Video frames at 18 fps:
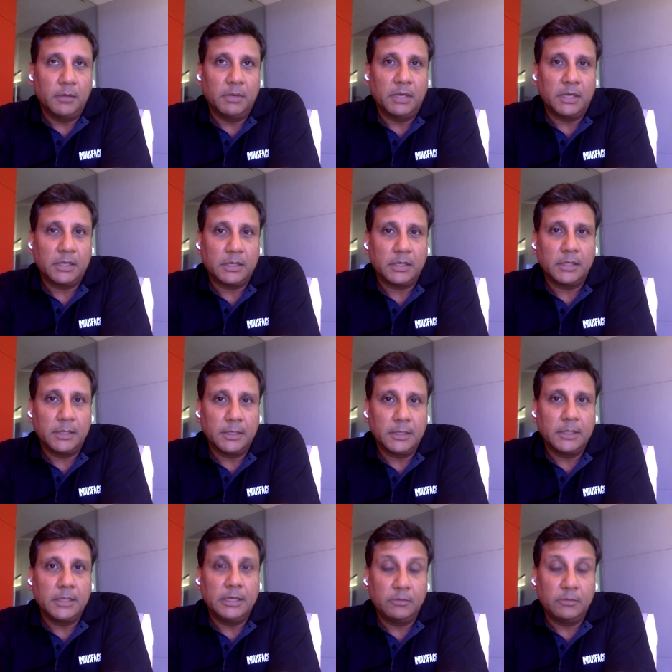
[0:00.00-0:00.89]
But
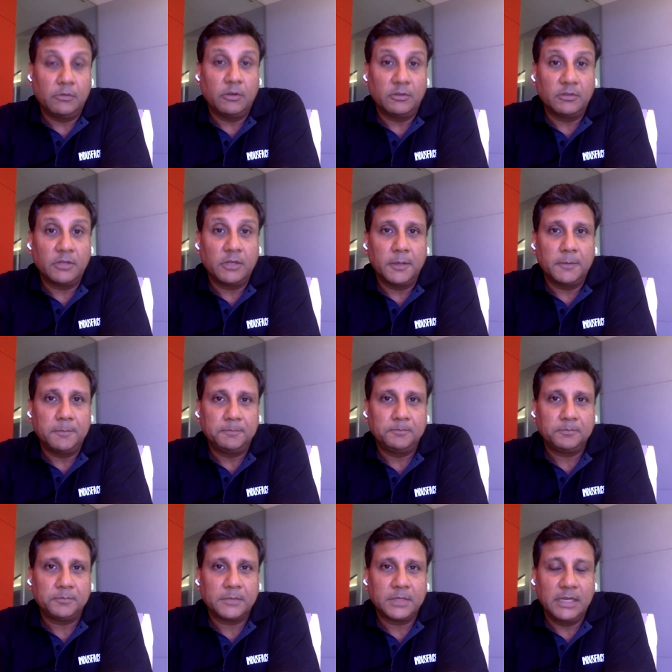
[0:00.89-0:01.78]
it
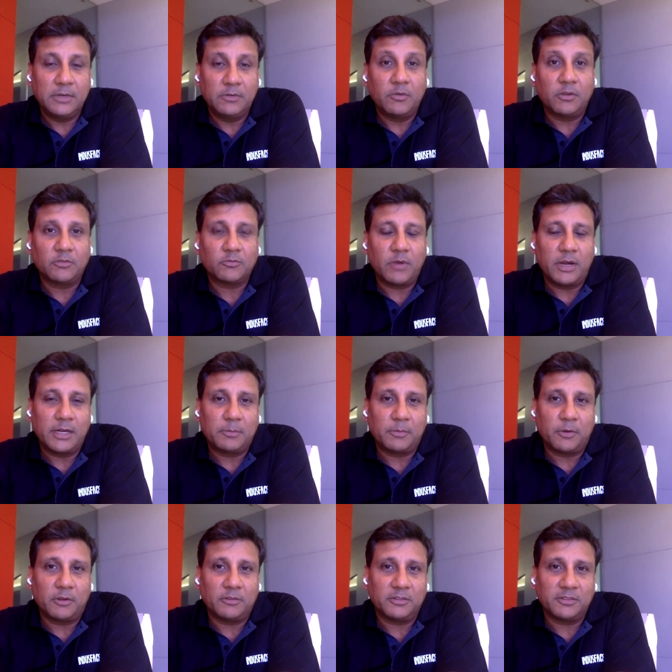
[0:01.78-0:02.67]
was
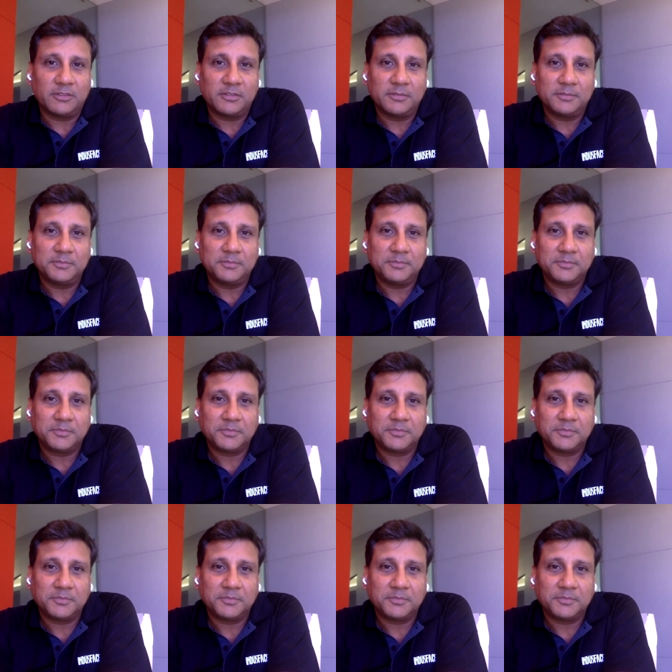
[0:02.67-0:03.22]
quite a process.